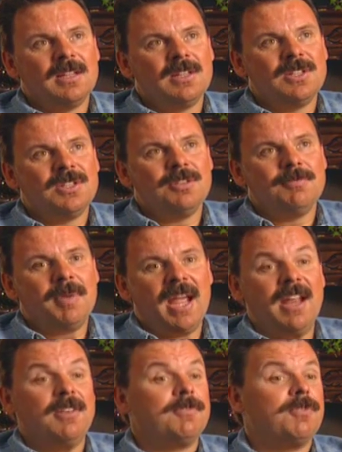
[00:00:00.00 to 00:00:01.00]
to
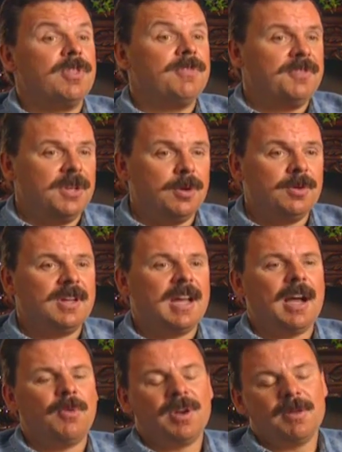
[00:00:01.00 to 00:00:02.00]
paint for the few.
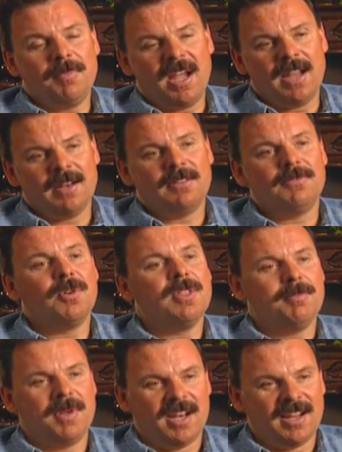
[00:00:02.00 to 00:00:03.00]
I want to paint for
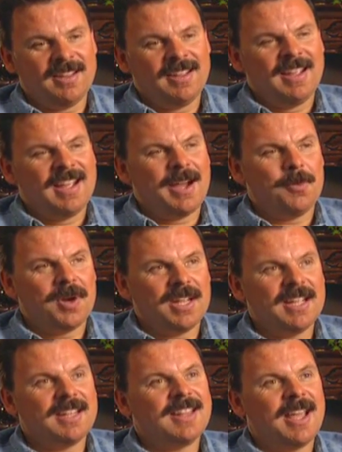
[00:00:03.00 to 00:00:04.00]
the many. I want
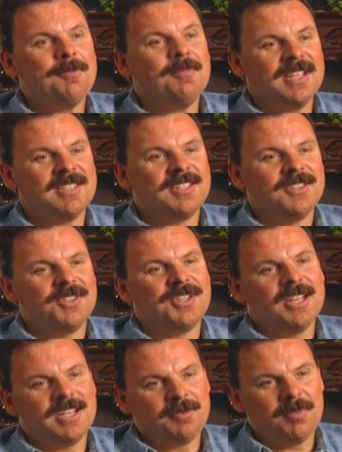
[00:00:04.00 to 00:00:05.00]
to get that message
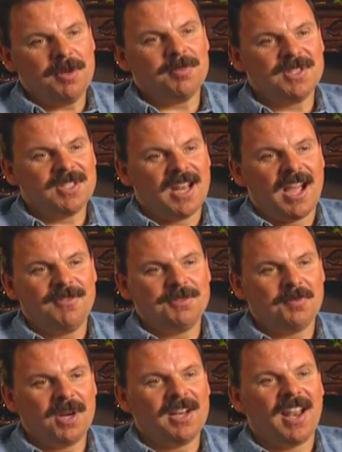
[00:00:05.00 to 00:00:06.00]
into people's
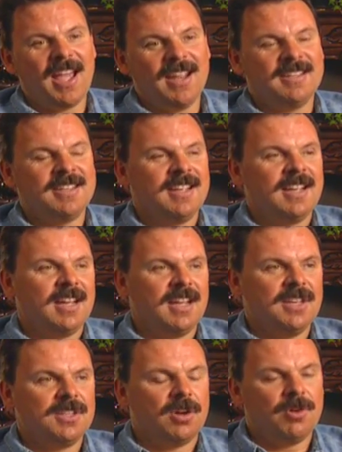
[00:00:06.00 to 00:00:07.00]
lives, bring light
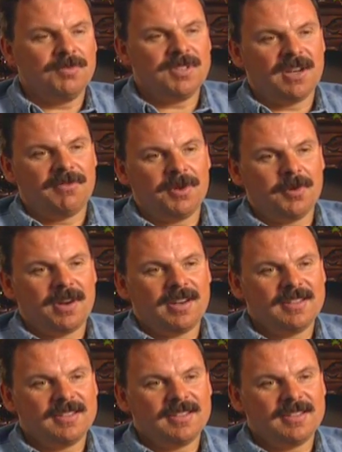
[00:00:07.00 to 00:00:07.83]
into homes everywhere.